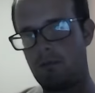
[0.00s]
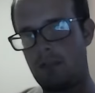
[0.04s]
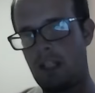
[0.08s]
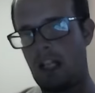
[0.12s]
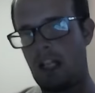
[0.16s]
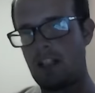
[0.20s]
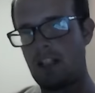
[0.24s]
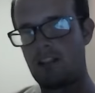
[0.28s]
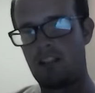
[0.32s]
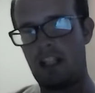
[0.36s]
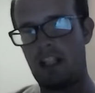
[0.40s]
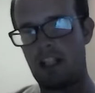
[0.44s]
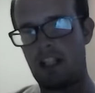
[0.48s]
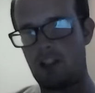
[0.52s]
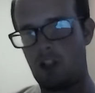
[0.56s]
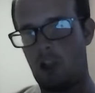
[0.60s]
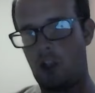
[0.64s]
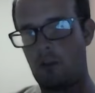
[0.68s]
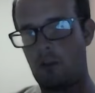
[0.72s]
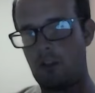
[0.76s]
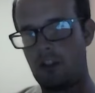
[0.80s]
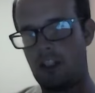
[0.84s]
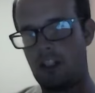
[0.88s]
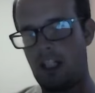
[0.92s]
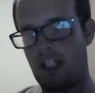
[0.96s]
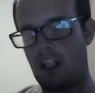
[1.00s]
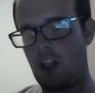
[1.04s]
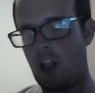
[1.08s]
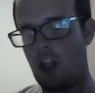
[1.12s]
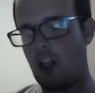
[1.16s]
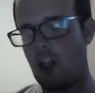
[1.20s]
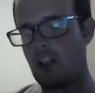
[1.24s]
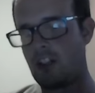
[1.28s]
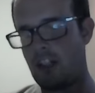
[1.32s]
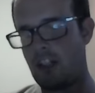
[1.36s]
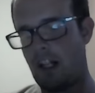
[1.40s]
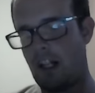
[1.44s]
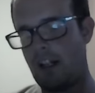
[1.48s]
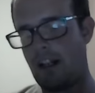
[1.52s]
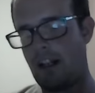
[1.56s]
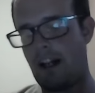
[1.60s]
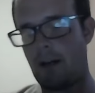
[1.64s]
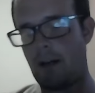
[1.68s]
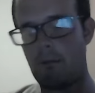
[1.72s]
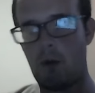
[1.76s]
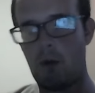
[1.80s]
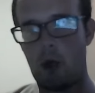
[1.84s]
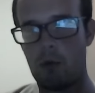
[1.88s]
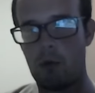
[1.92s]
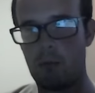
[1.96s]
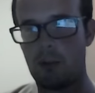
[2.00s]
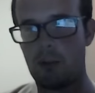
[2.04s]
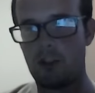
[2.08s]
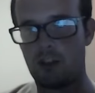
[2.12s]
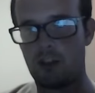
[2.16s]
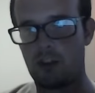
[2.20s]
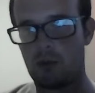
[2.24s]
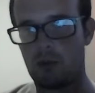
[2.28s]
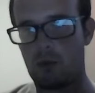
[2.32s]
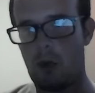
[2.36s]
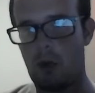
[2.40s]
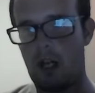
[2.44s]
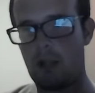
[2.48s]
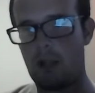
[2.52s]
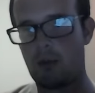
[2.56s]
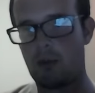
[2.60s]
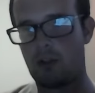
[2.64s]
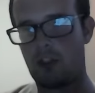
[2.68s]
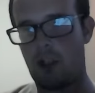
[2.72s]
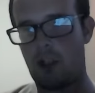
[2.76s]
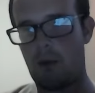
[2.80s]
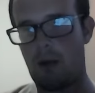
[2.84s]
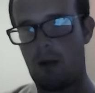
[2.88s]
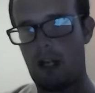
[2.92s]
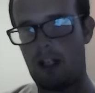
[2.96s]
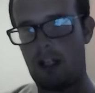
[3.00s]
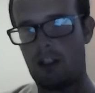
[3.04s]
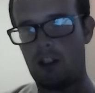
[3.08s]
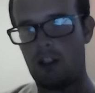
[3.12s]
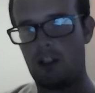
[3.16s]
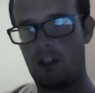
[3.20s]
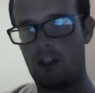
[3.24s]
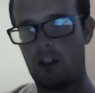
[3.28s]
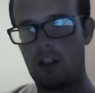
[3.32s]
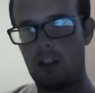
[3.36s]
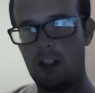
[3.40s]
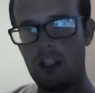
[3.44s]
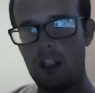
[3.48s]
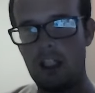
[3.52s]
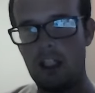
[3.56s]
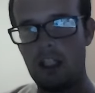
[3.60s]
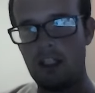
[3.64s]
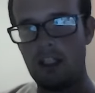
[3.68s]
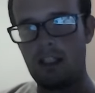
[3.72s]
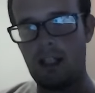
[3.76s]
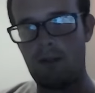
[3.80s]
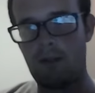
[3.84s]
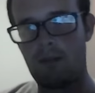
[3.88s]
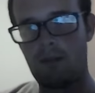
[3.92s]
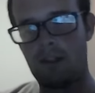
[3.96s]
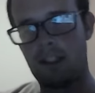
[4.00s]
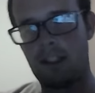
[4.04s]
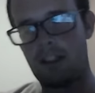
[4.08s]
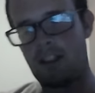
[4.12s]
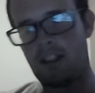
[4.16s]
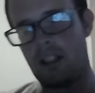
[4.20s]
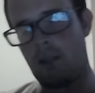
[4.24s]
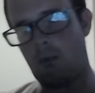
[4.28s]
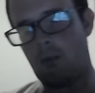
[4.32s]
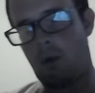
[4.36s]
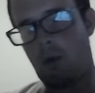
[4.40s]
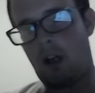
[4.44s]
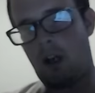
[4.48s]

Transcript: That season, obviously, a lot of standout moments as well, so I can definitely see